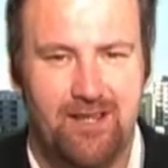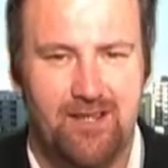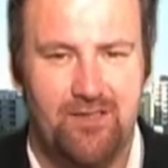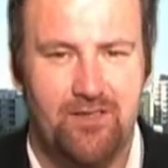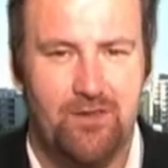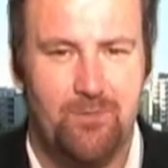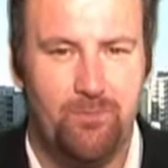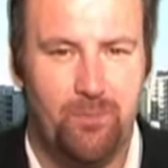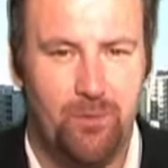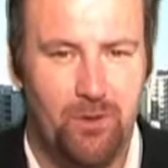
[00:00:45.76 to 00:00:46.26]

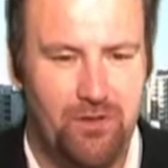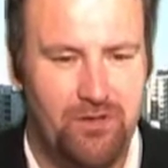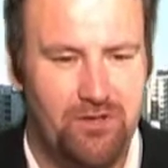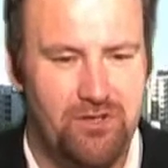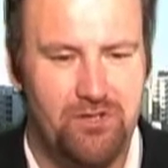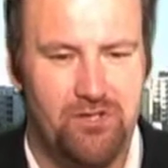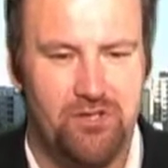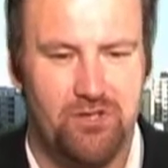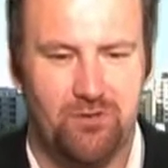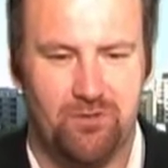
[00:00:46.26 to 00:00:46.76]
The bond
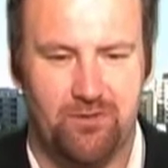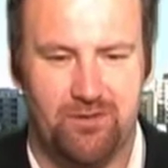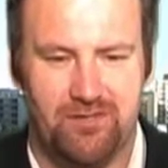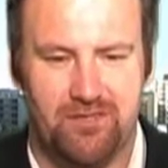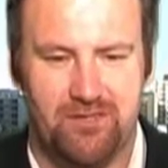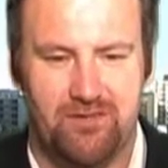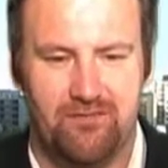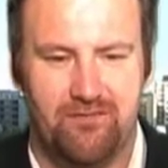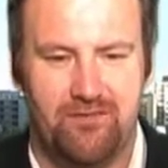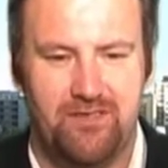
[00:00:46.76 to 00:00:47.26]

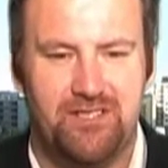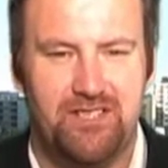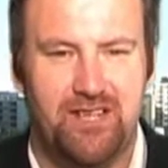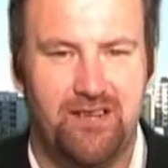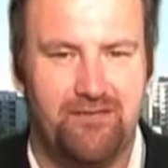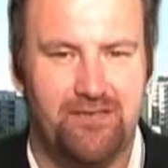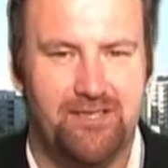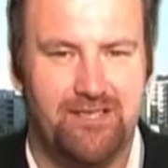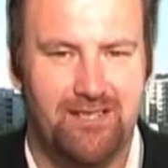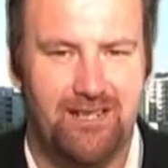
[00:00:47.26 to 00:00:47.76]
insurers for
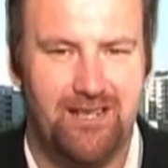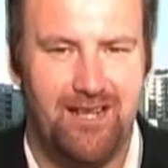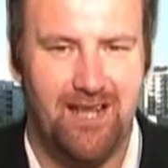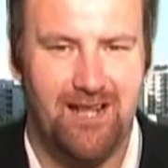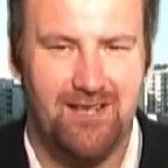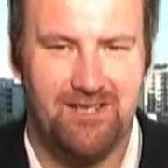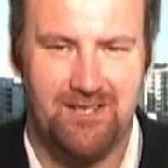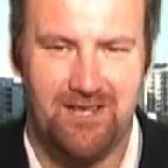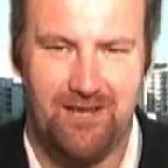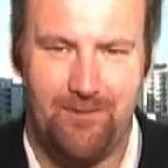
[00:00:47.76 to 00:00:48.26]
Jefferson
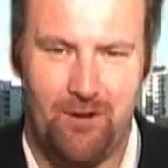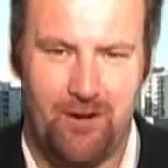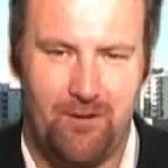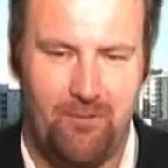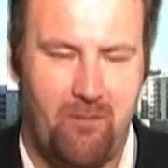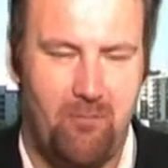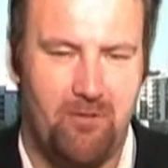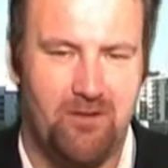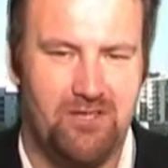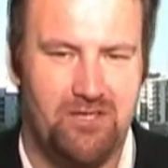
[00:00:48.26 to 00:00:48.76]
County, you might
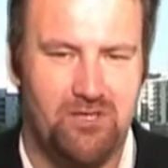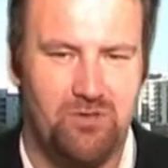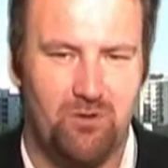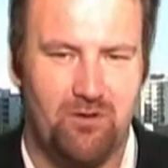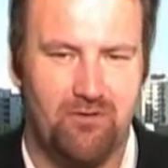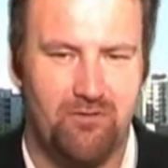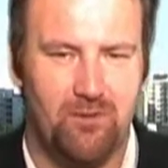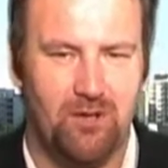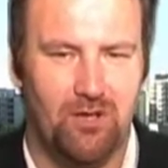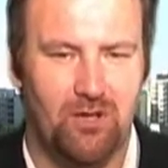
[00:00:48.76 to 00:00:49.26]
remember the
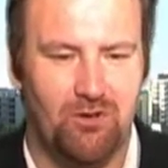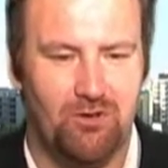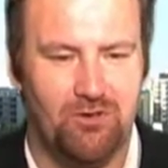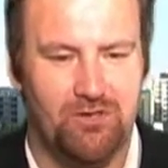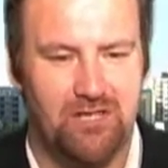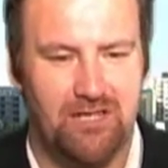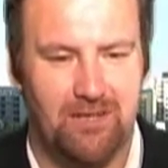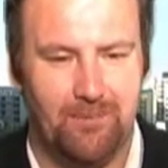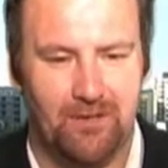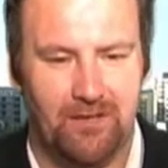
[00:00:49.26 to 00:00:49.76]
story from a long
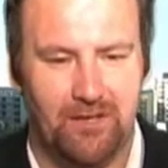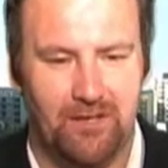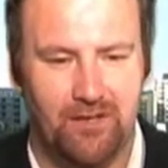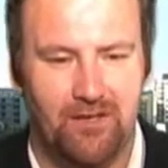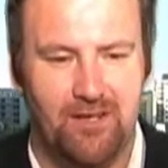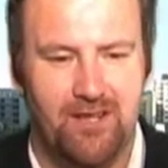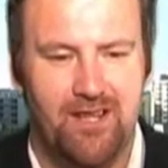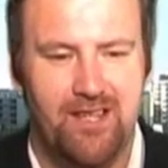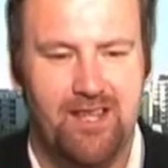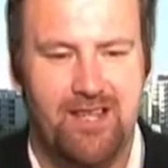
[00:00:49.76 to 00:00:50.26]
time ago,
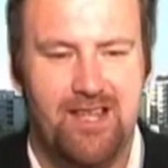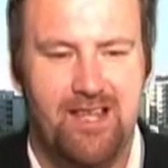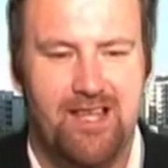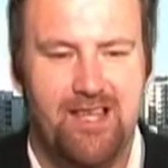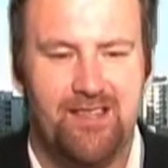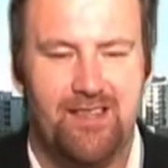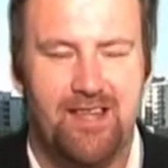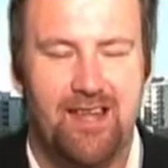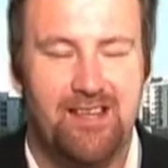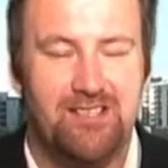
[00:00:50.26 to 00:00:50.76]

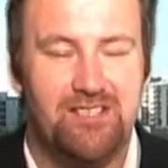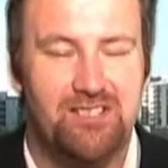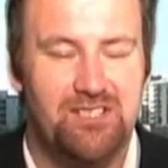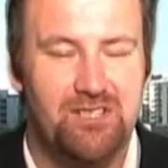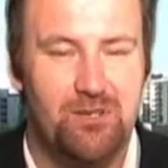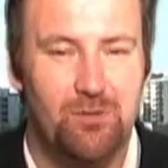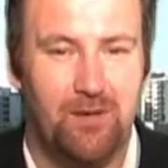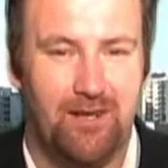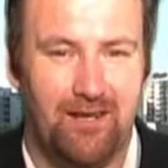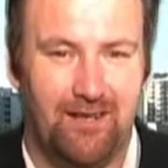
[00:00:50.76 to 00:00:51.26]
they are
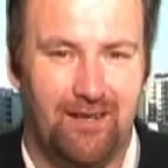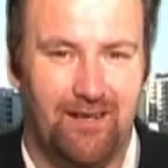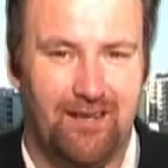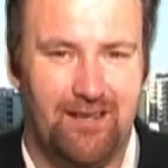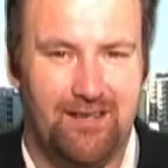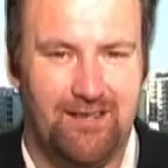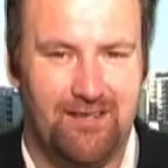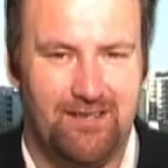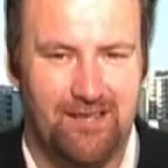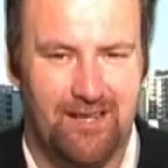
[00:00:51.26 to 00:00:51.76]
suing
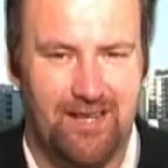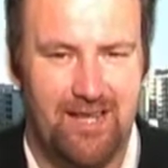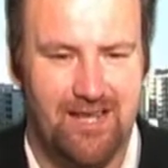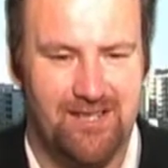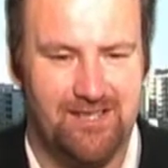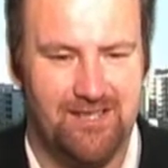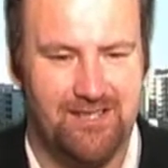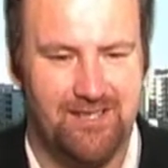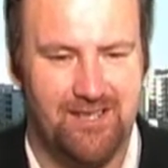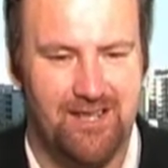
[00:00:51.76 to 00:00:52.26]
the
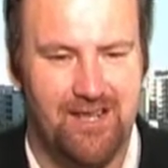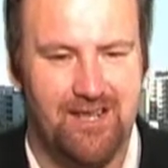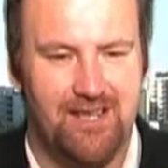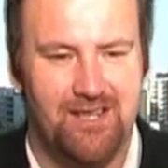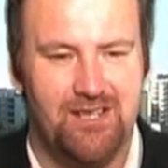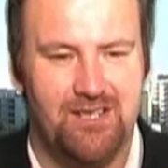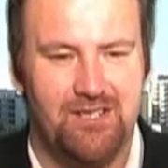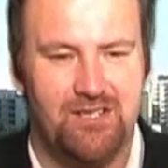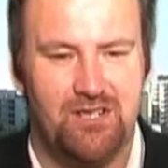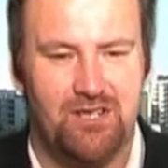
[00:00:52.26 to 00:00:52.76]
county there
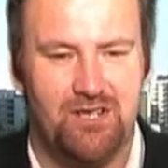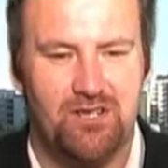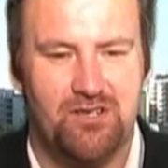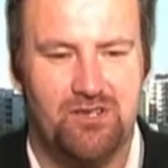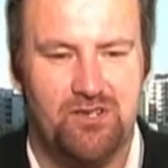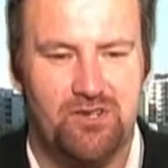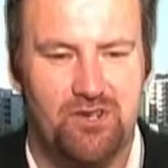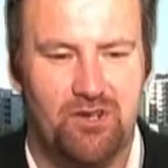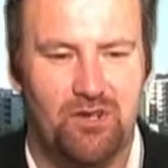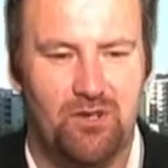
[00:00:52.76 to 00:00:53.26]
to
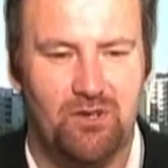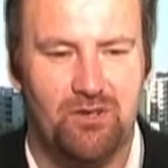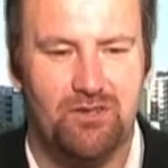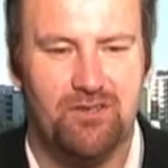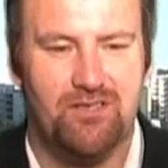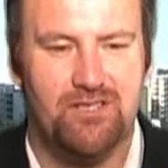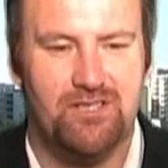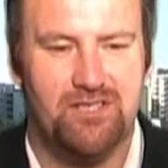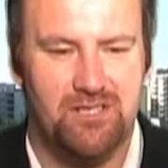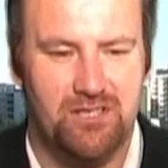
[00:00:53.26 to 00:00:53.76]

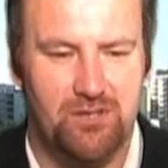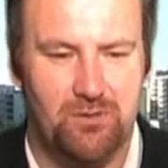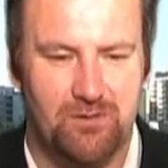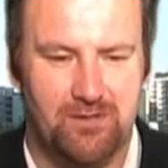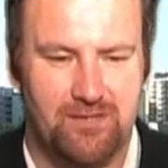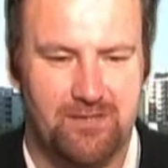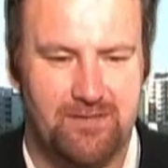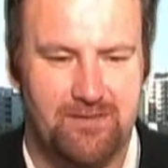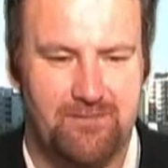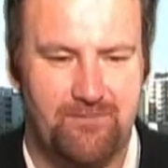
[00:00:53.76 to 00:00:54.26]
control the
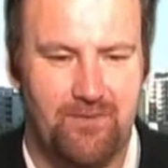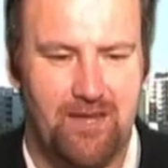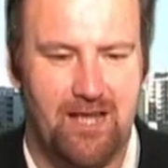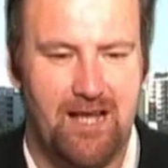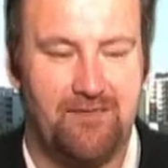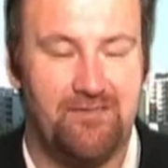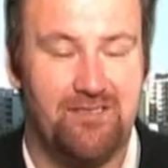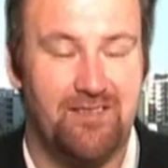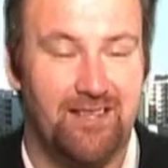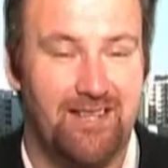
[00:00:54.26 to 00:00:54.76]
sewers
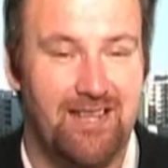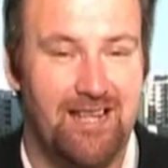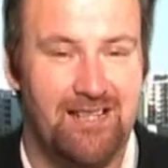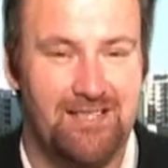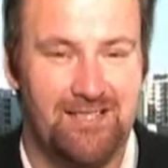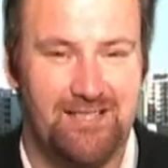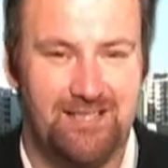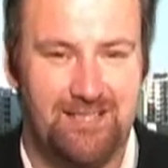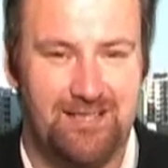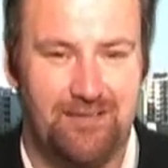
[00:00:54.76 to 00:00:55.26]
after the
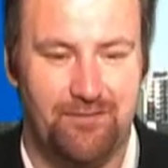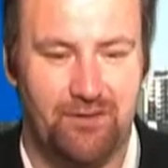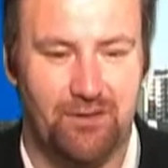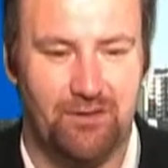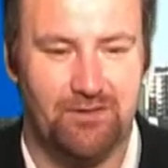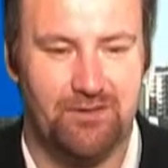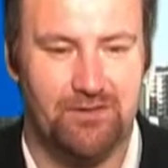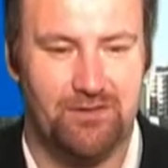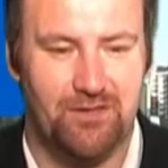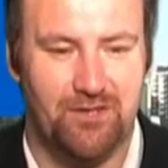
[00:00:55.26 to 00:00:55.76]
county
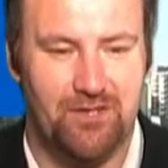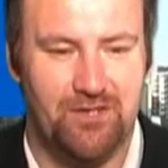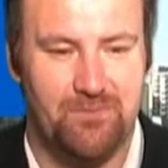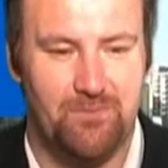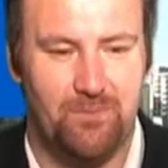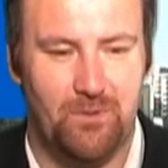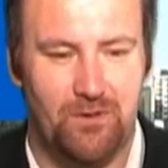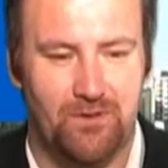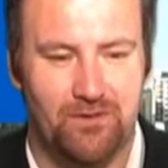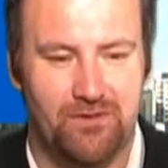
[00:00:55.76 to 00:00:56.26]
defaulted on its
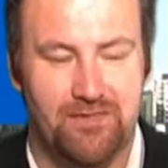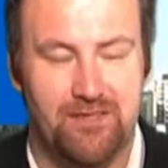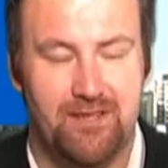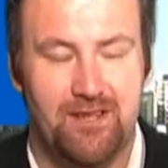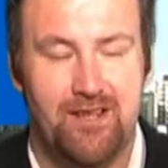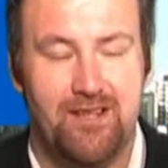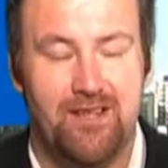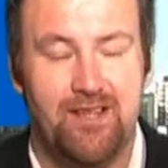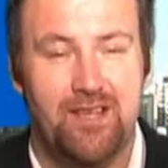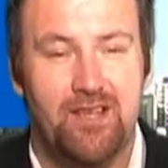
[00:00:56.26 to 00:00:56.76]
bonds.
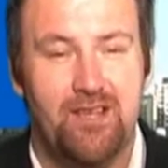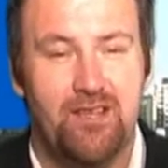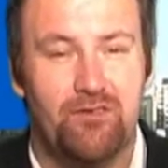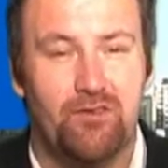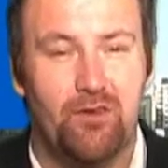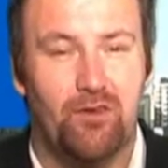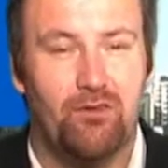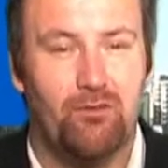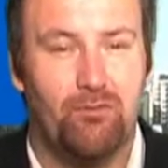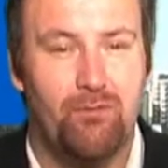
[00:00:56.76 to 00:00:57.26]

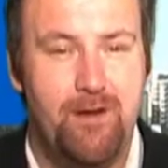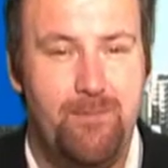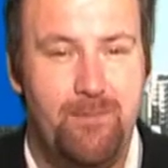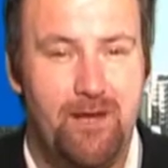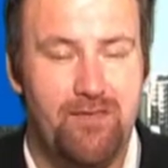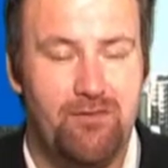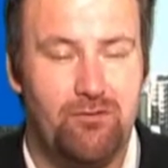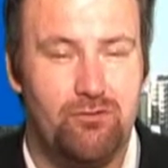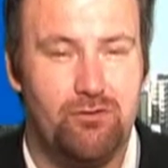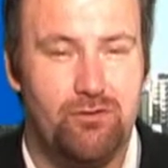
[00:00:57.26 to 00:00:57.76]
The
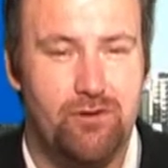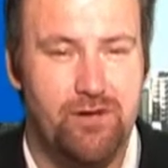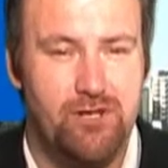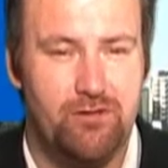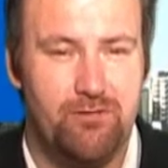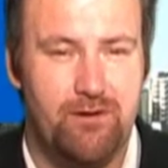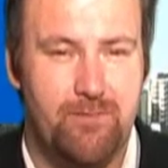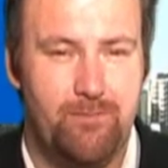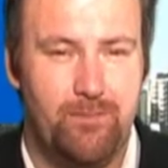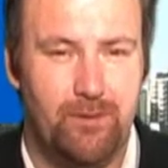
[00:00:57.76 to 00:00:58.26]
three-month
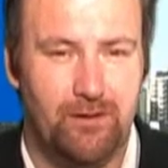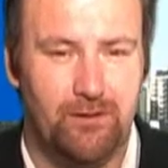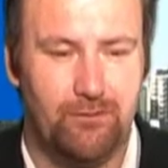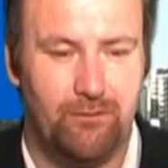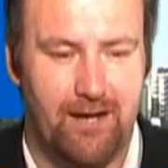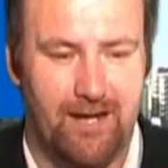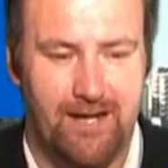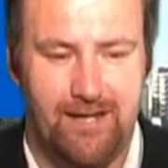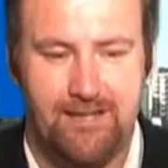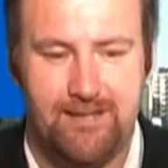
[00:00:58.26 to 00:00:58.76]
Treasury bill
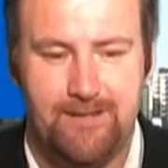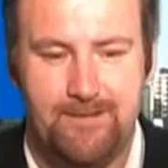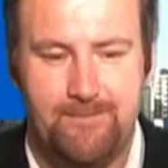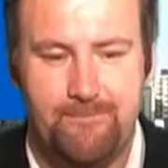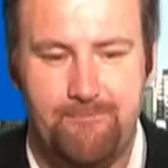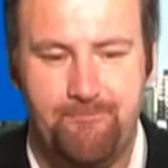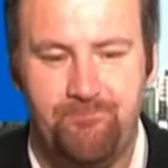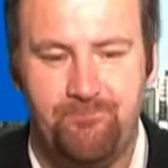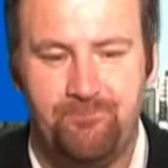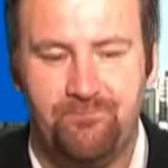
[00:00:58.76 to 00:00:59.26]
rate,
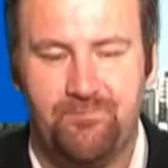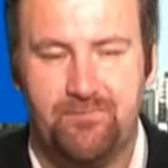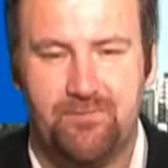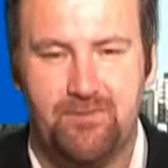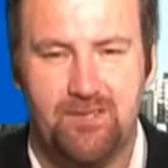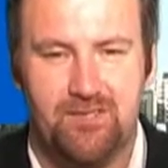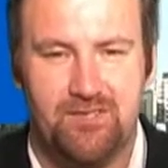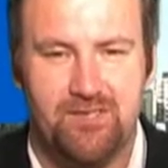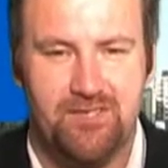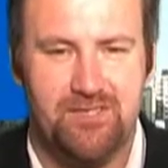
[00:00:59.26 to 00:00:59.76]

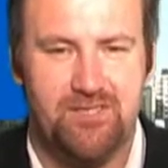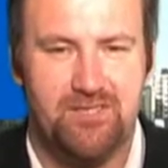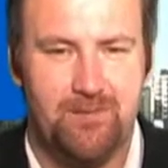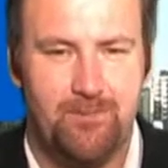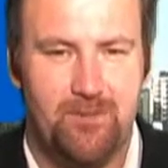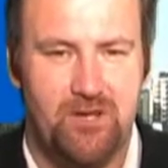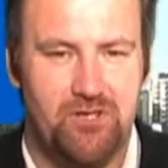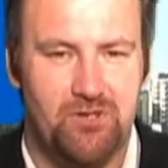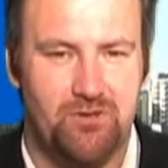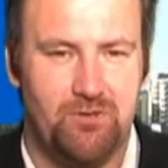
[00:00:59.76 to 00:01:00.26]
now this is a
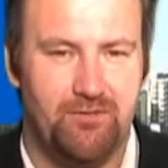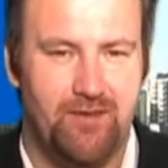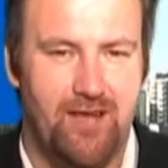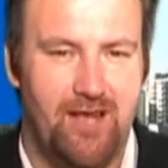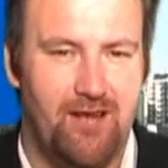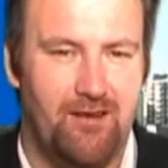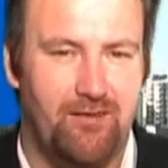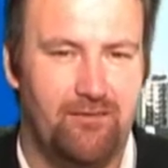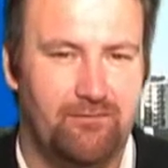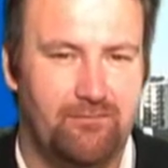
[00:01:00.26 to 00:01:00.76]
measure of
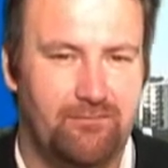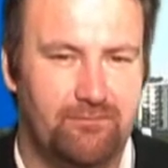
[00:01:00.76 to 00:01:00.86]
how